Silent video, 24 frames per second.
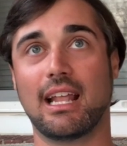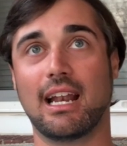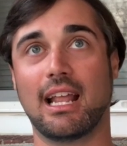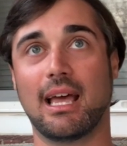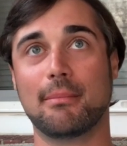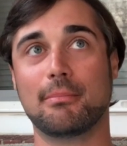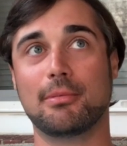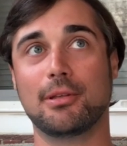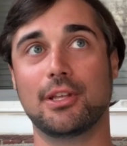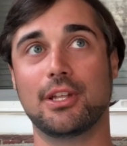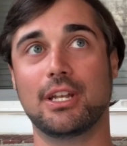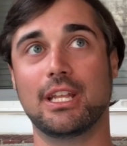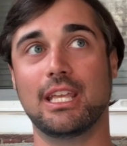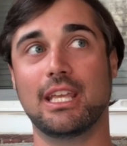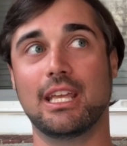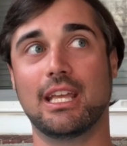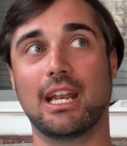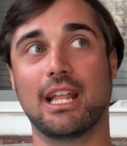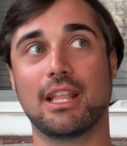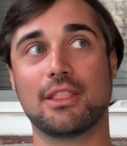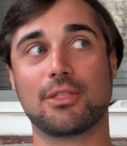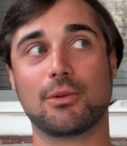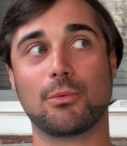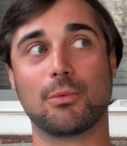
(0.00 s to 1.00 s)
and I put
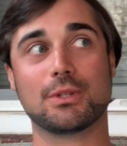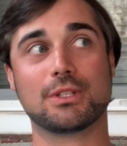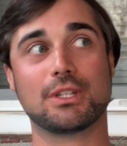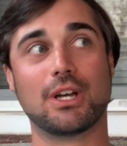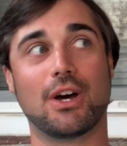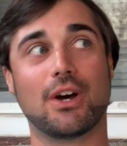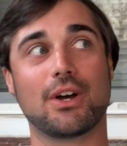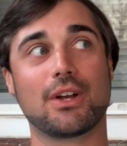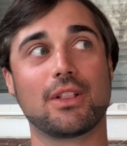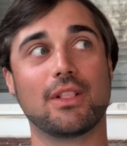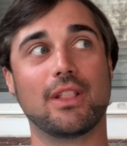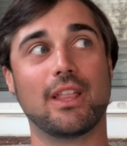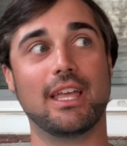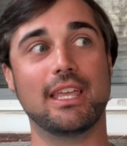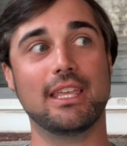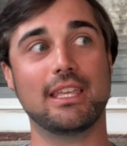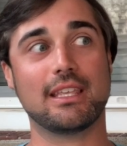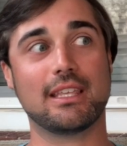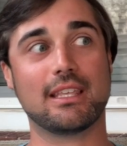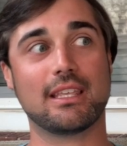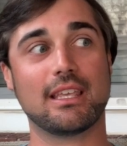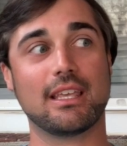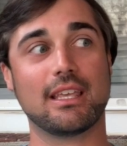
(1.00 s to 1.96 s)
in at the Watauga Lake